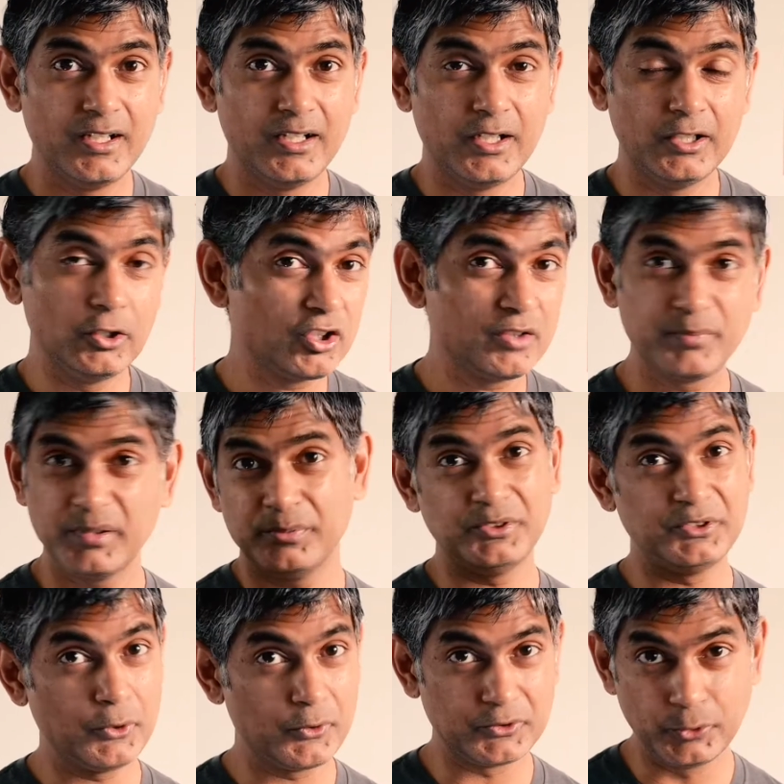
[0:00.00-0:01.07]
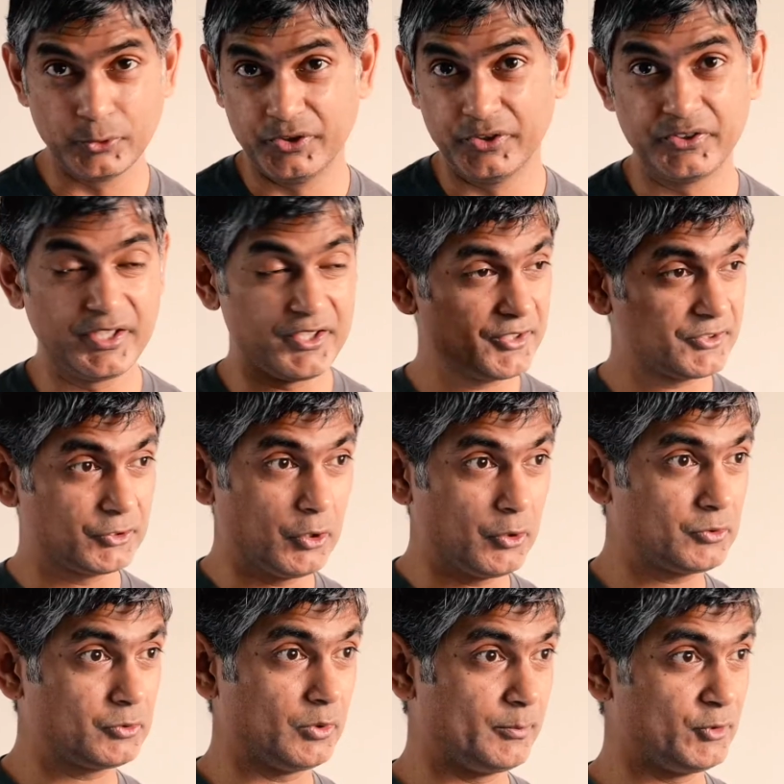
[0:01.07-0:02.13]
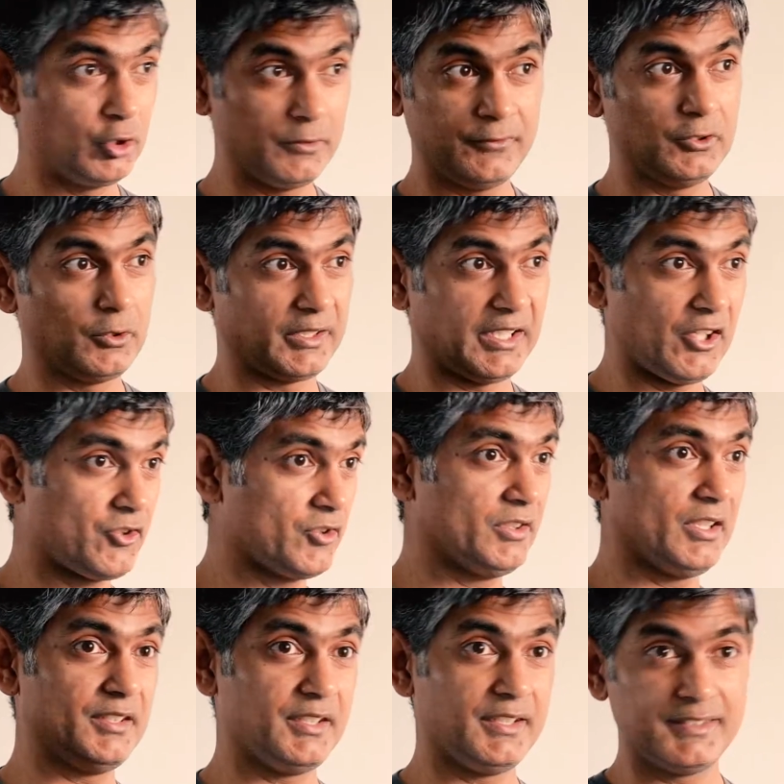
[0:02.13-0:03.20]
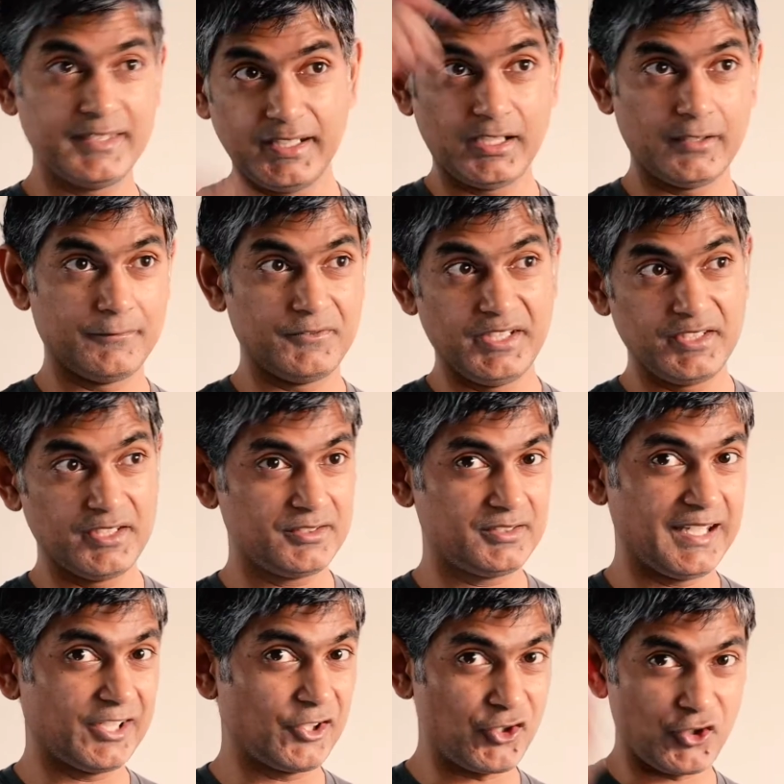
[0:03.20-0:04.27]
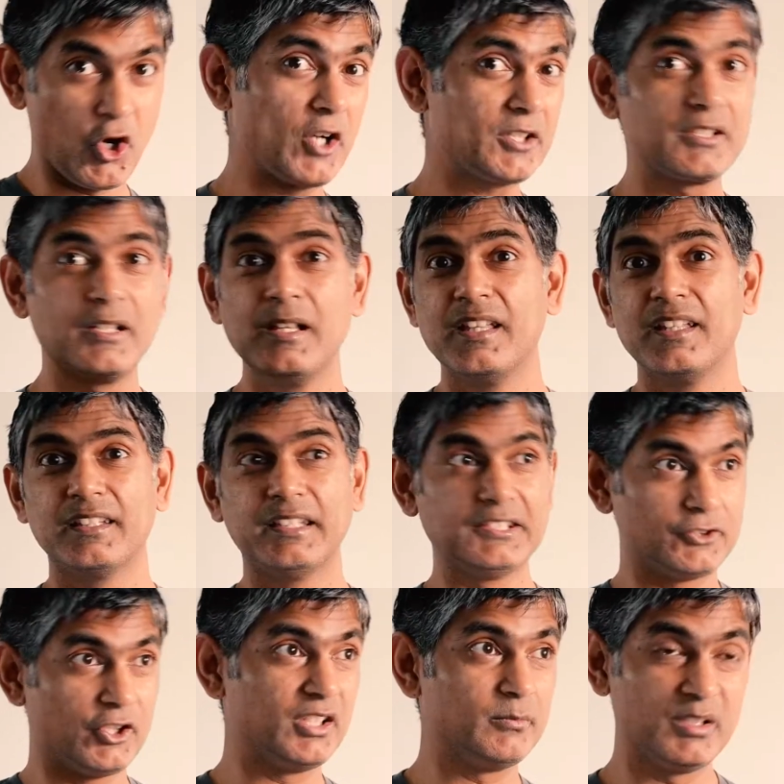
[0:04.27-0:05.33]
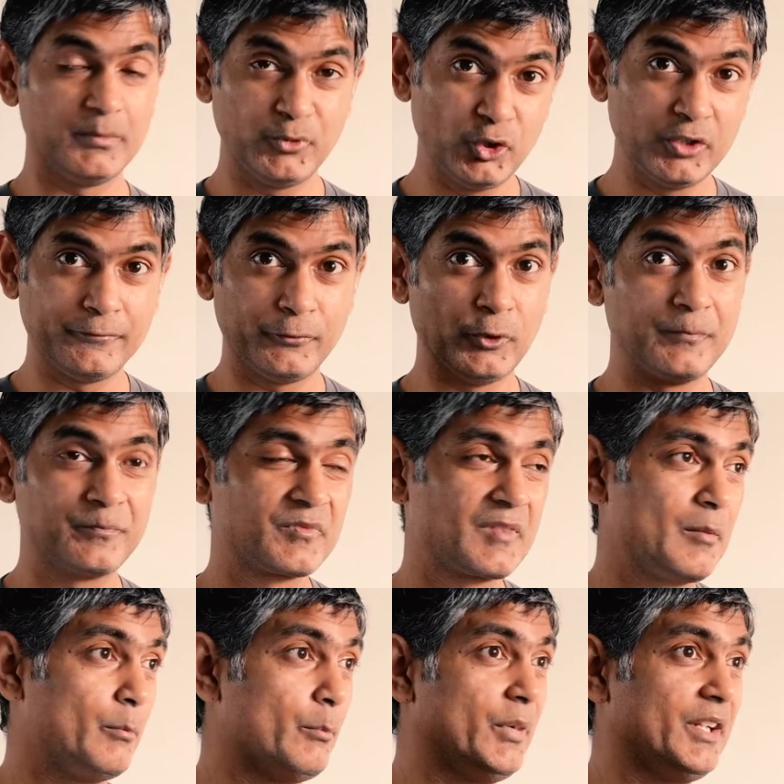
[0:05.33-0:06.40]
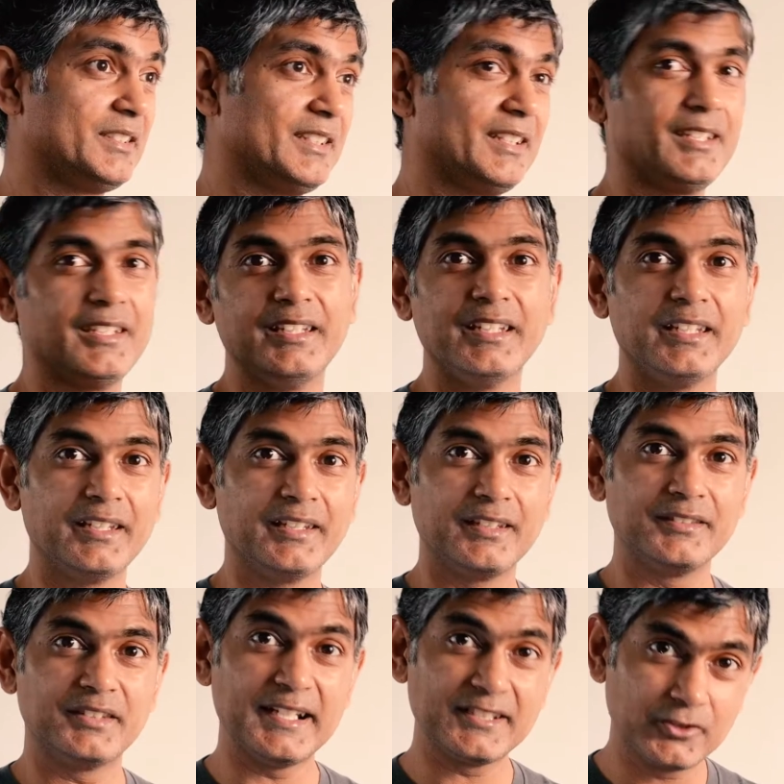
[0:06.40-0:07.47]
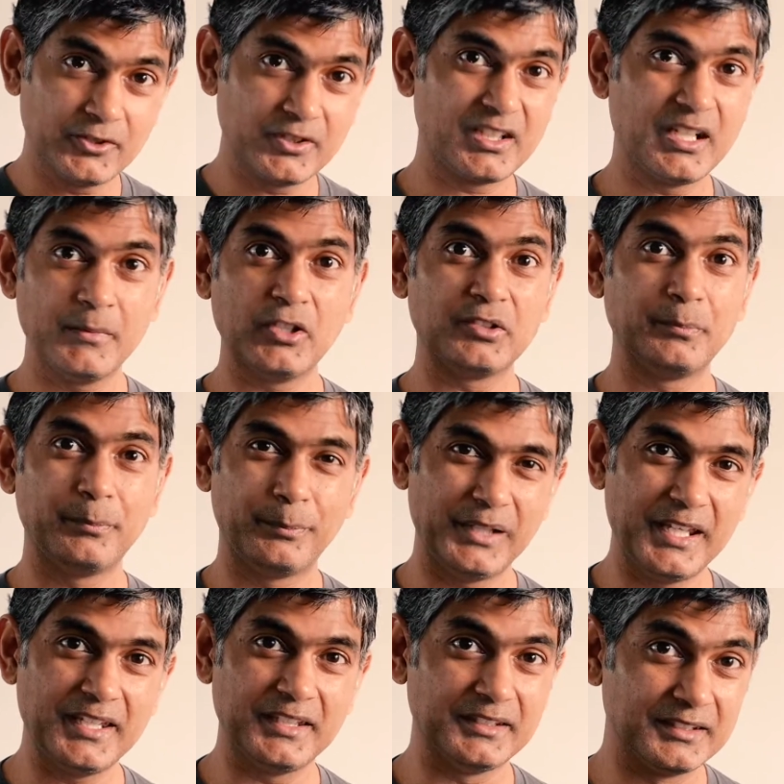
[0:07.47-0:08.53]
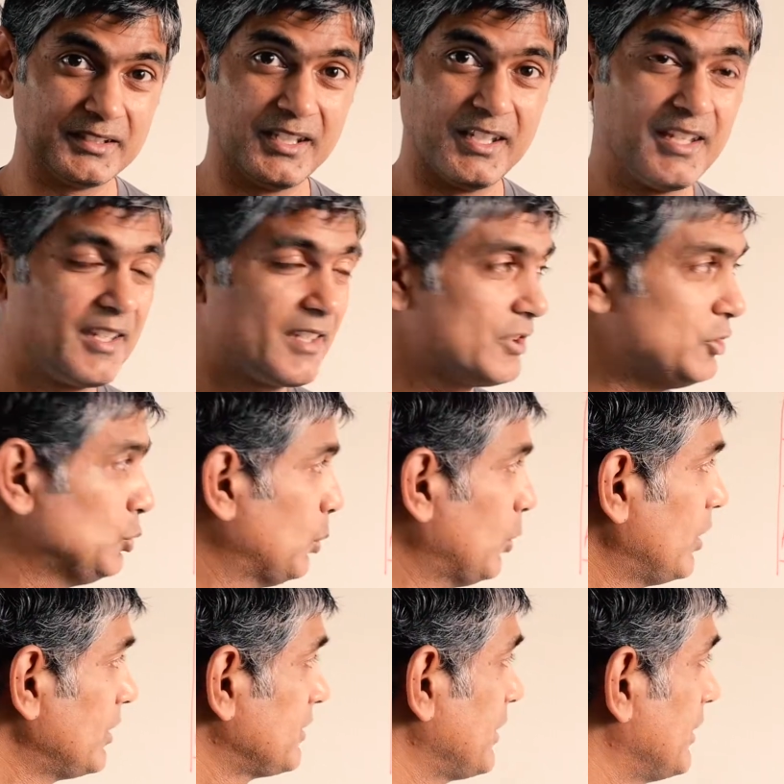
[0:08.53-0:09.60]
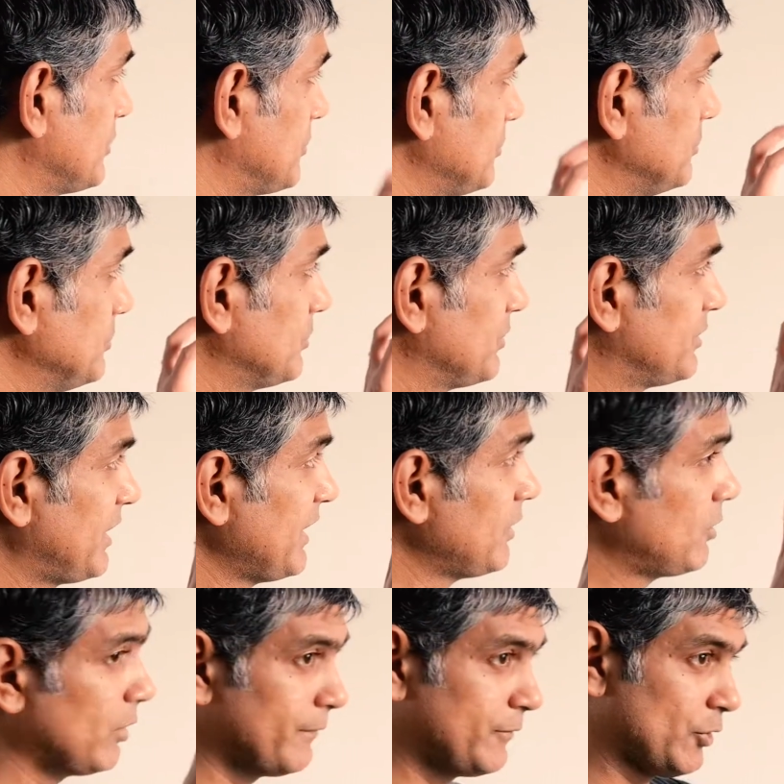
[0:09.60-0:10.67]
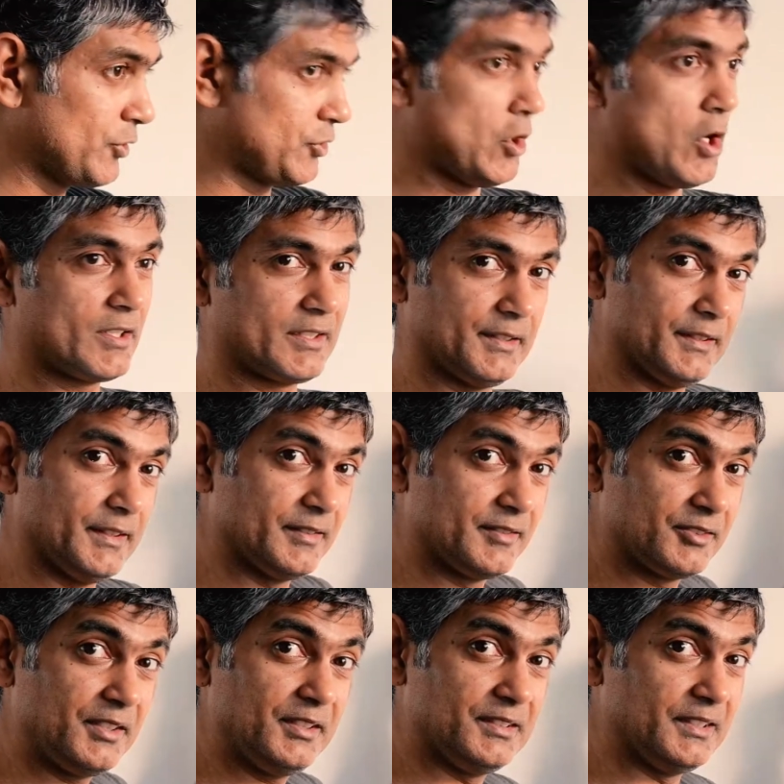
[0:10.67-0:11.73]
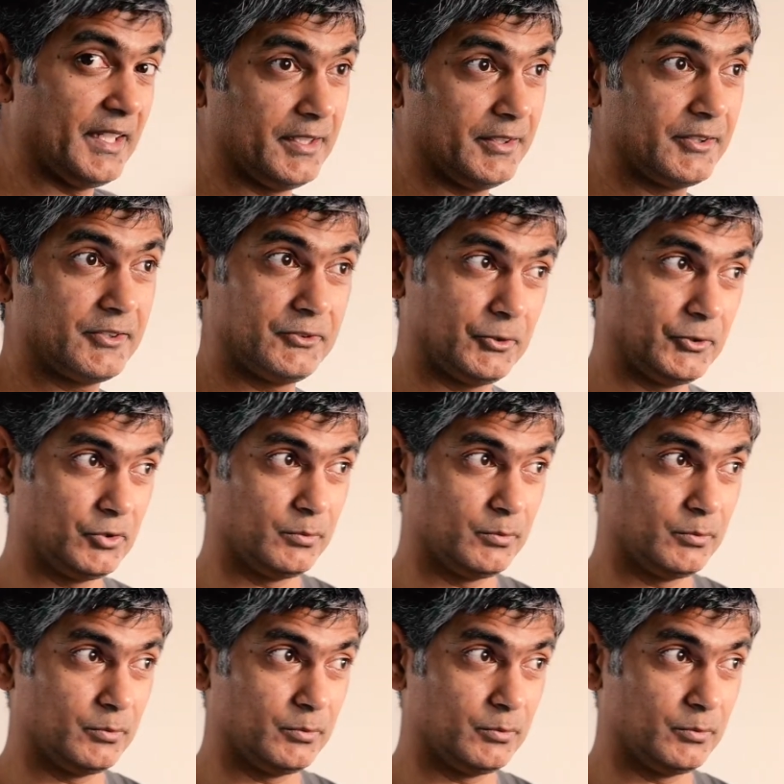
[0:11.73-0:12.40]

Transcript: A lot of people don't do this. They just go to a beautiful location and they think if they just take a shot, it's going to be beautiful. But that's going to come out plain. You want to think of your shot in these 3 layers, so you